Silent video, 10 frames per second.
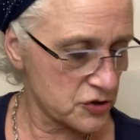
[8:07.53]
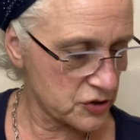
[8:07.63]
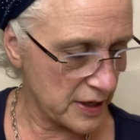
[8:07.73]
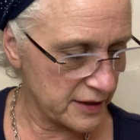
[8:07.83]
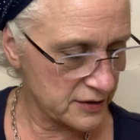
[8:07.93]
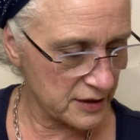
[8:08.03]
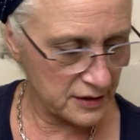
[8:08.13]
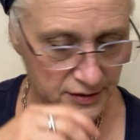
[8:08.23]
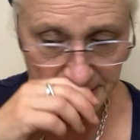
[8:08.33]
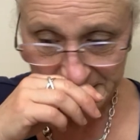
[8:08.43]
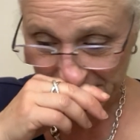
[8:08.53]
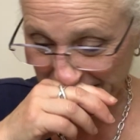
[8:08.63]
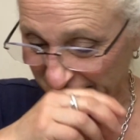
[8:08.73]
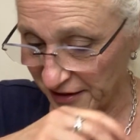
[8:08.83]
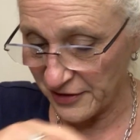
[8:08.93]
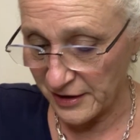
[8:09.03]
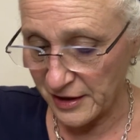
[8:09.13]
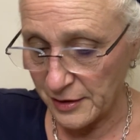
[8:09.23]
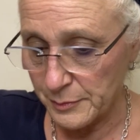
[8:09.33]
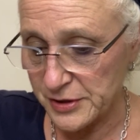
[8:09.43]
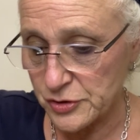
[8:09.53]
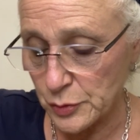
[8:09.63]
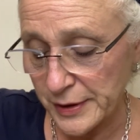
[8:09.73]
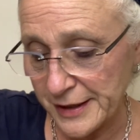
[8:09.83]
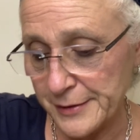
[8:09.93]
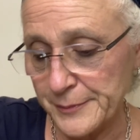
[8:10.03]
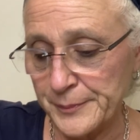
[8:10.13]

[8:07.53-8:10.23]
to 18 inches or anything in between.